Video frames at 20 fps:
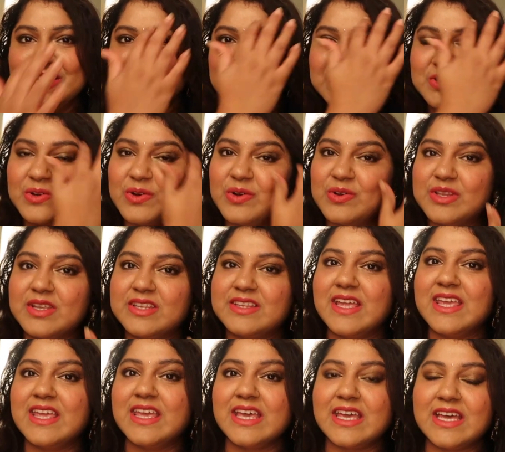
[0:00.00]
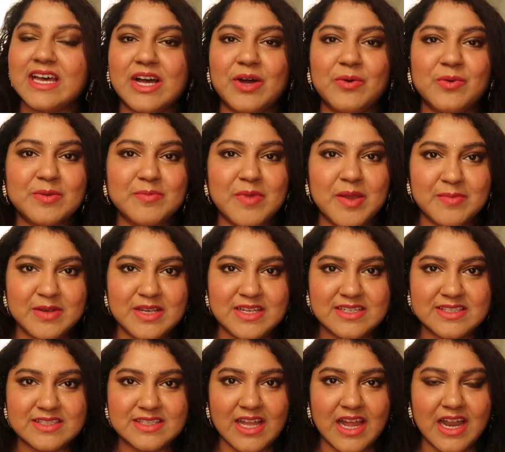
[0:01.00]
So the thing with
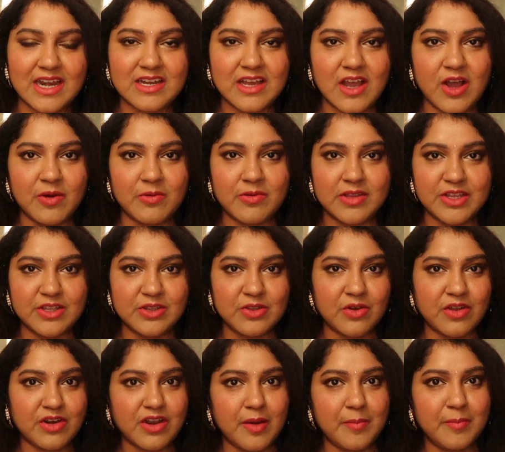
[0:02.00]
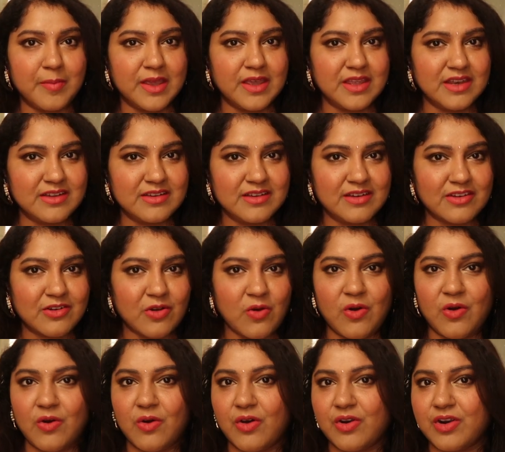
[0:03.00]
Maybelline is that whether you're a beginner
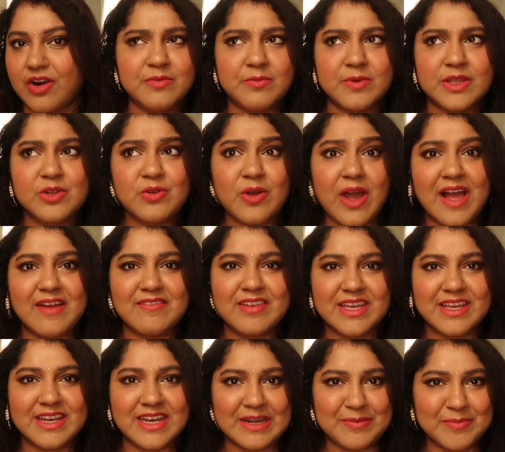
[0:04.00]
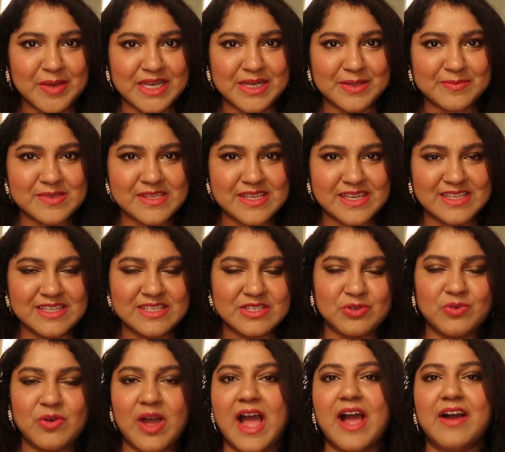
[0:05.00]
or whether you have like great makeup
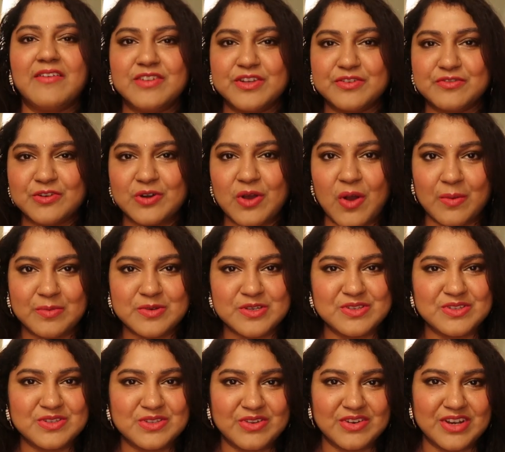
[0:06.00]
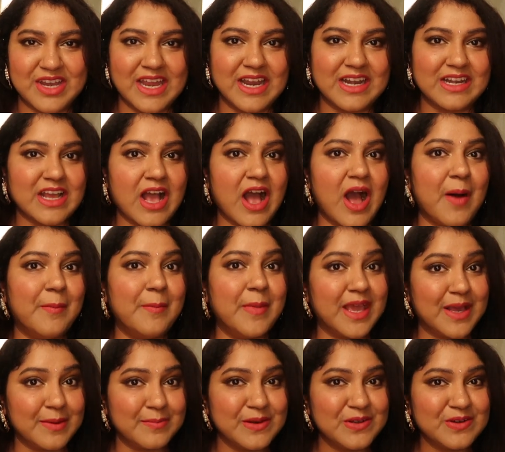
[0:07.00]
skills, you have different options to create
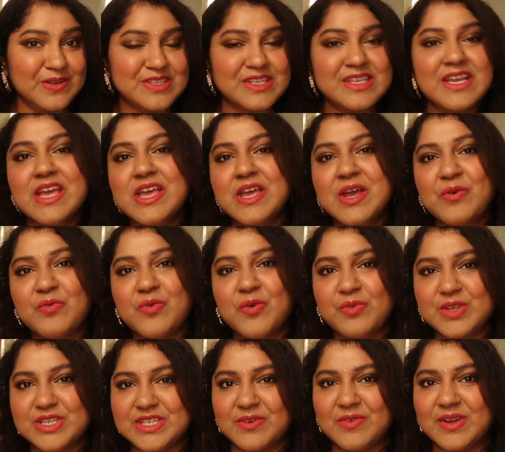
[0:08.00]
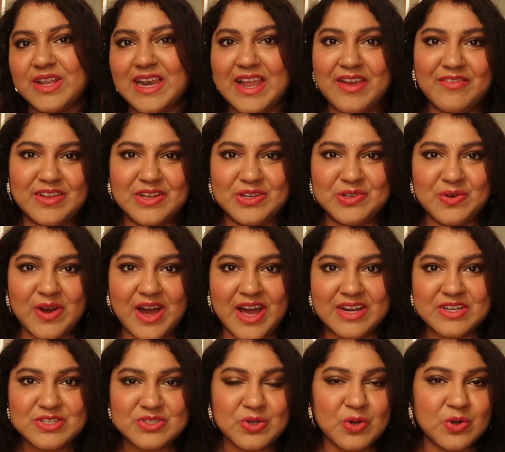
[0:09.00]
makeup looks for whichever level you
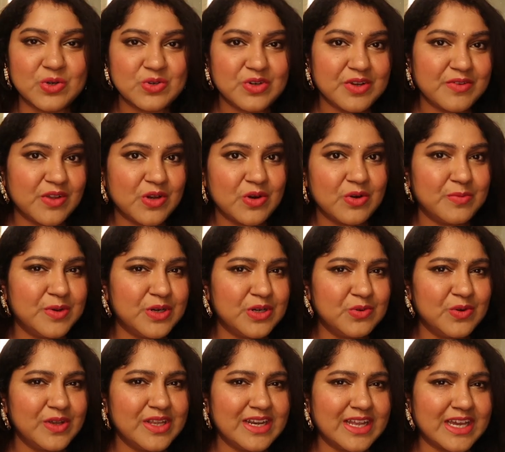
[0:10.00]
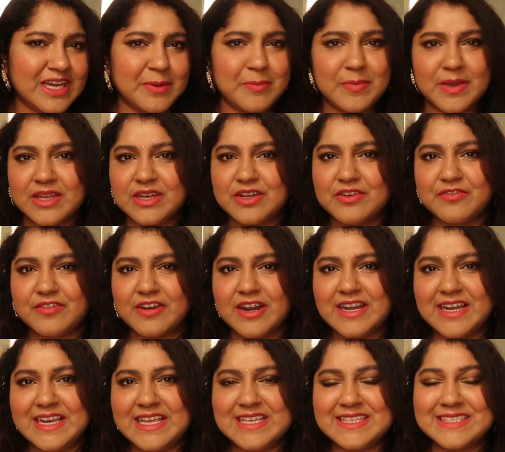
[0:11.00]
are. So today we're going to be doing like a beginner
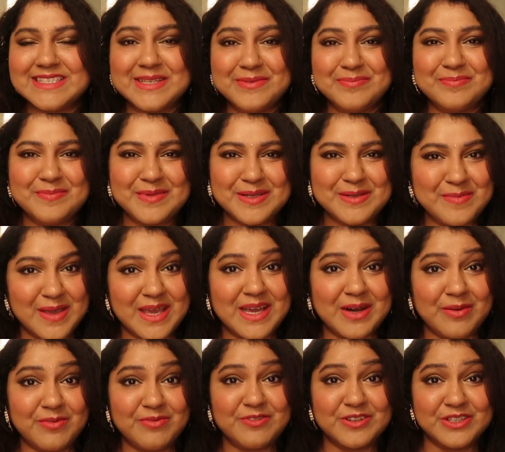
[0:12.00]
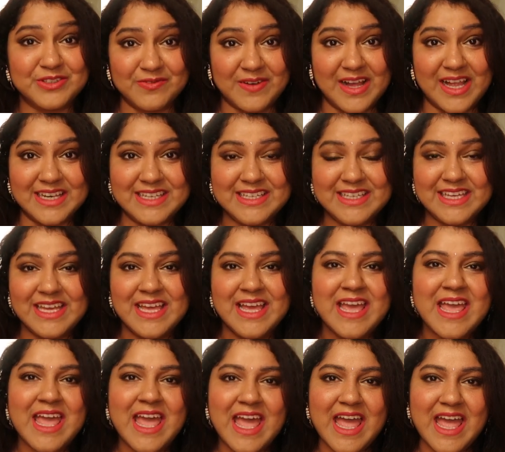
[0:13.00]
friendly simple makeup for Diwali,
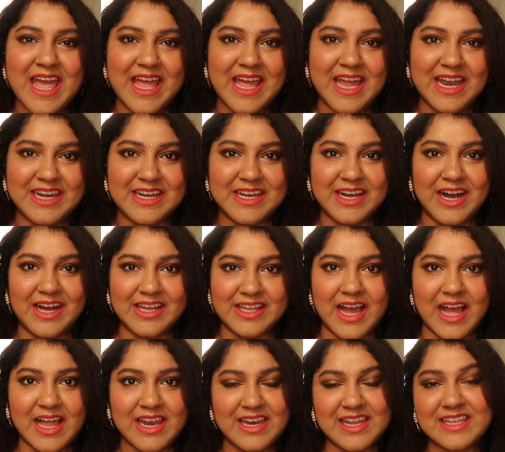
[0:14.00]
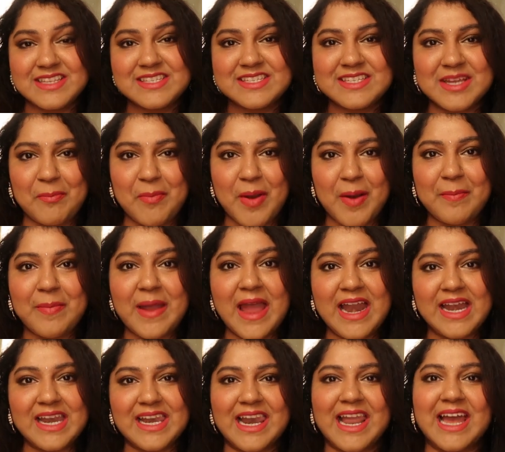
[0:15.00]
and yeah, let's step up
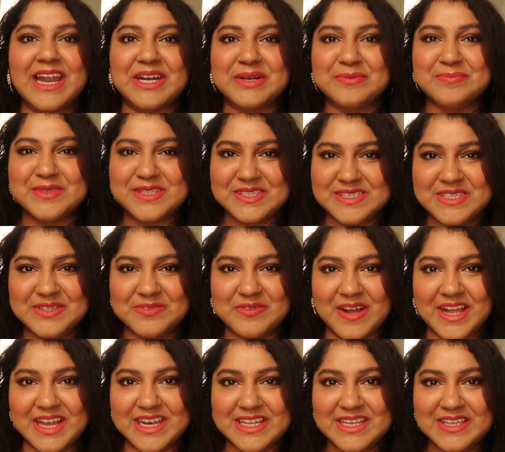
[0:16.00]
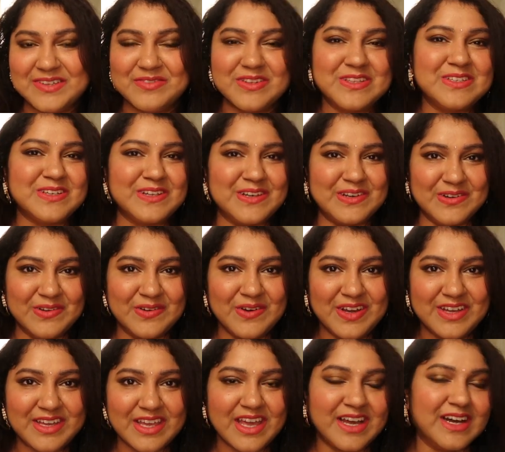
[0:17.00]
and light up this Diwali with your
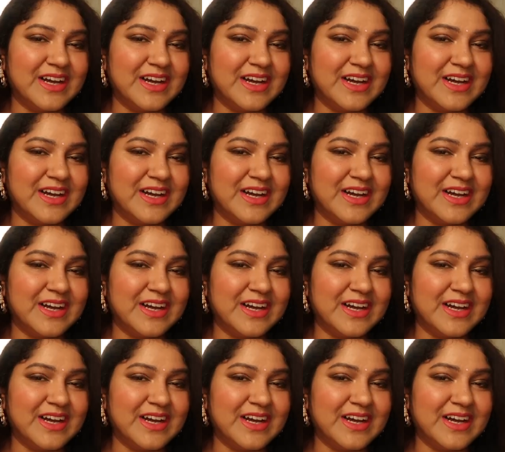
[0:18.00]
look.